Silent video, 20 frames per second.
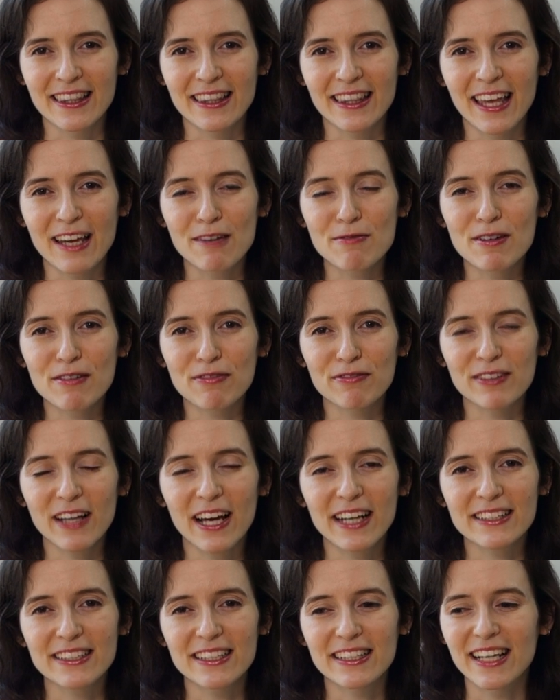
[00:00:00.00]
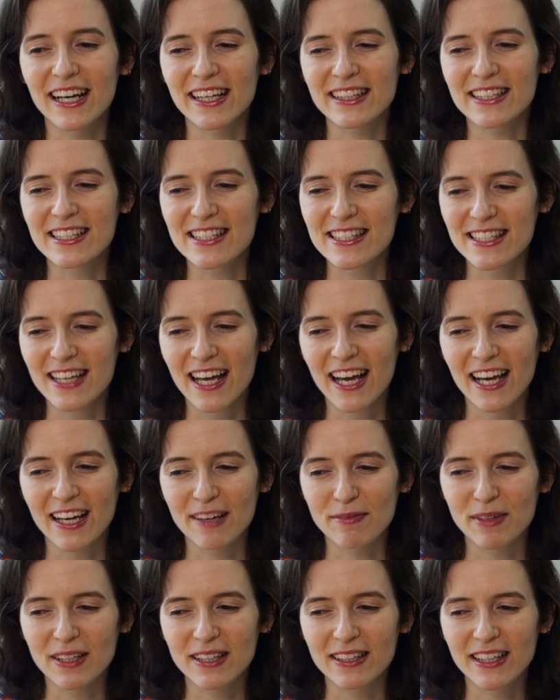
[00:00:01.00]
They reflected at this
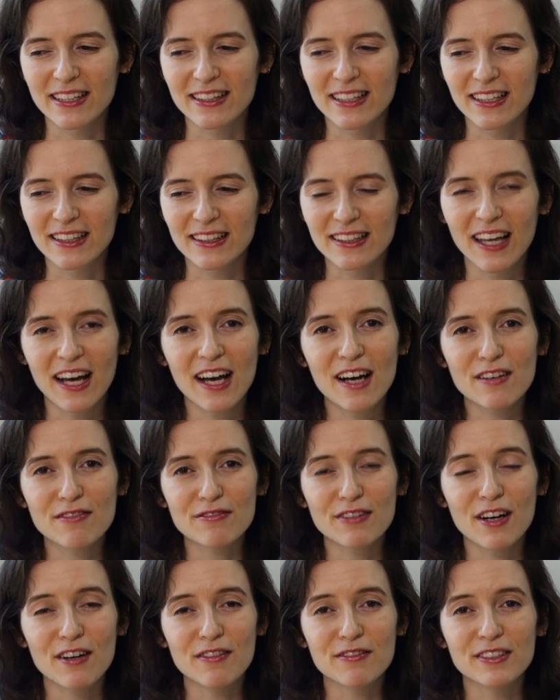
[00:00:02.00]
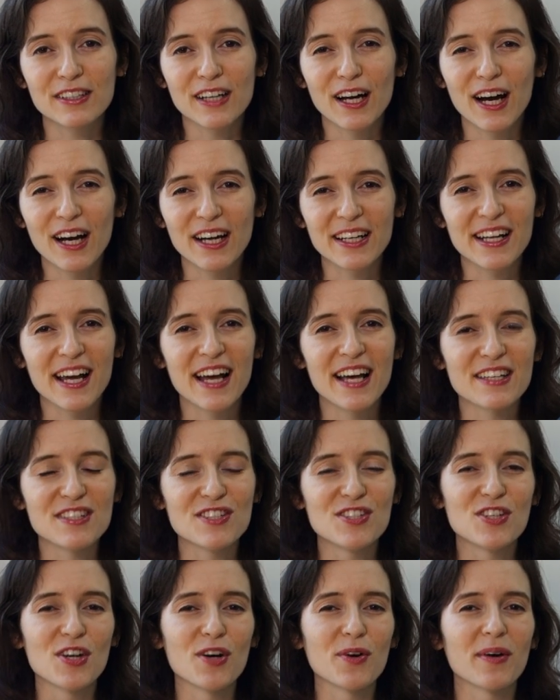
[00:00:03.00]
time that the love of God
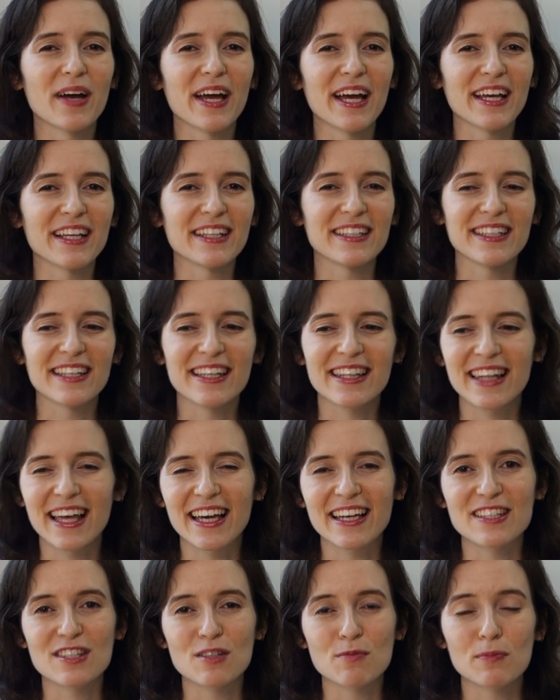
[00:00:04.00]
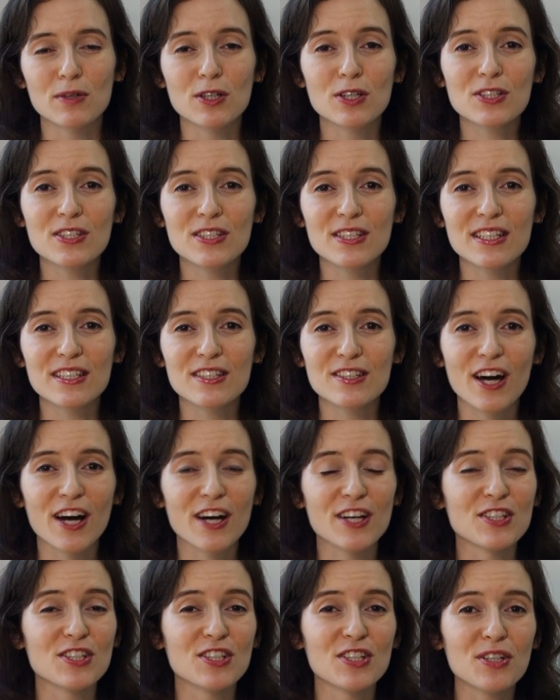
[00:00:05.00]
has no end, that His mercies
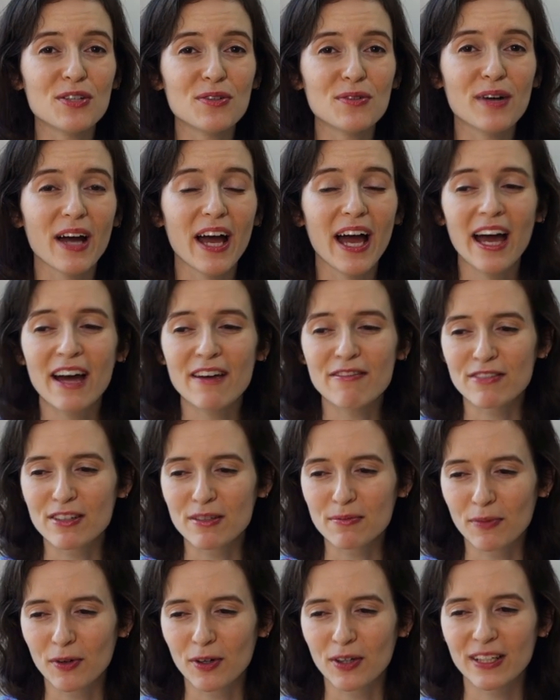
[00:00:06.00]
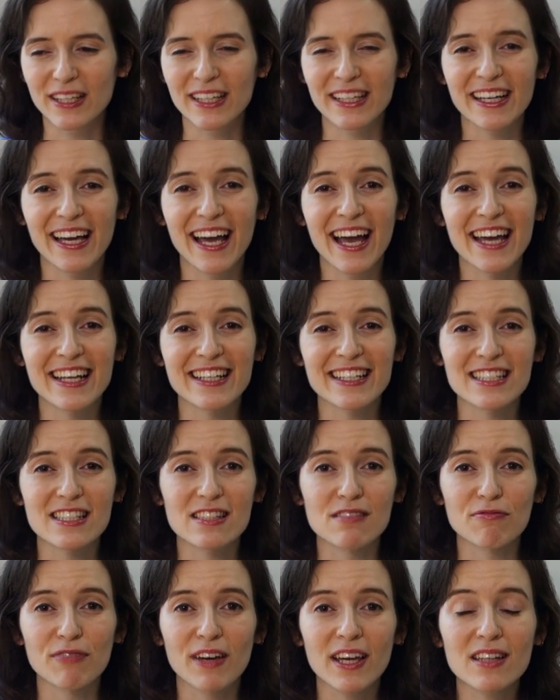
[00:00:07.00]
are new every morning, and
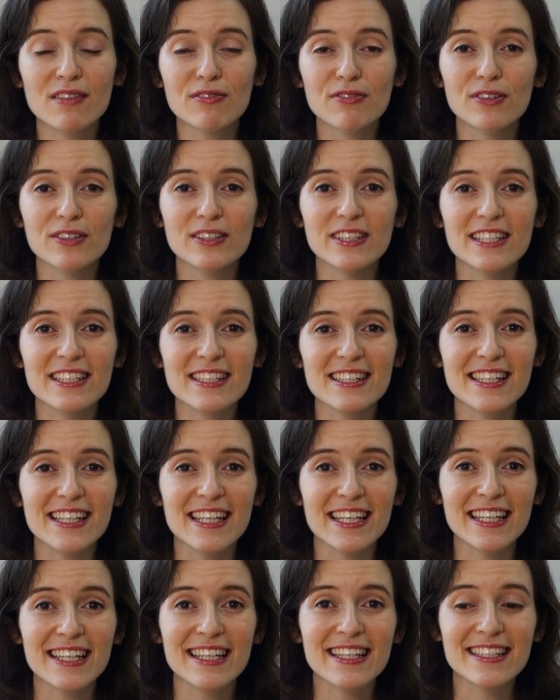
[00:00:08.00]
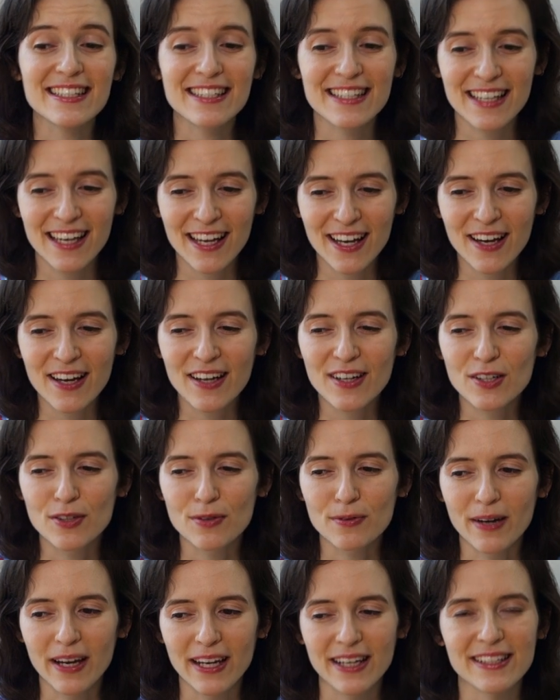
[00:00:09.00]
His faithfulness is
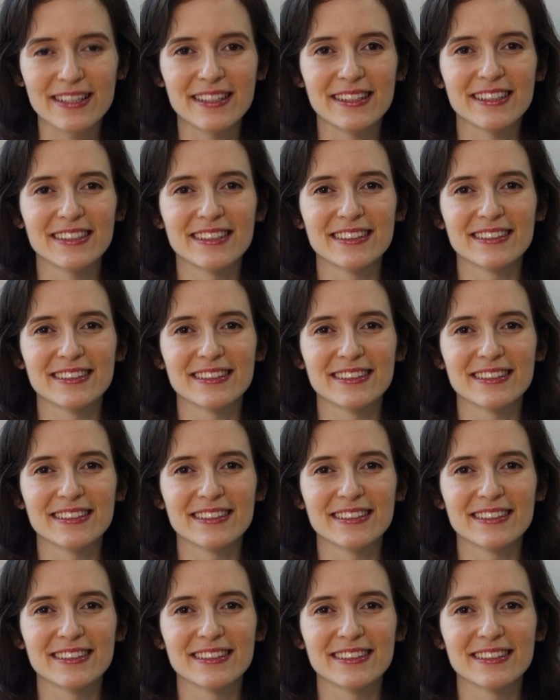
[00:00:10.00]
great.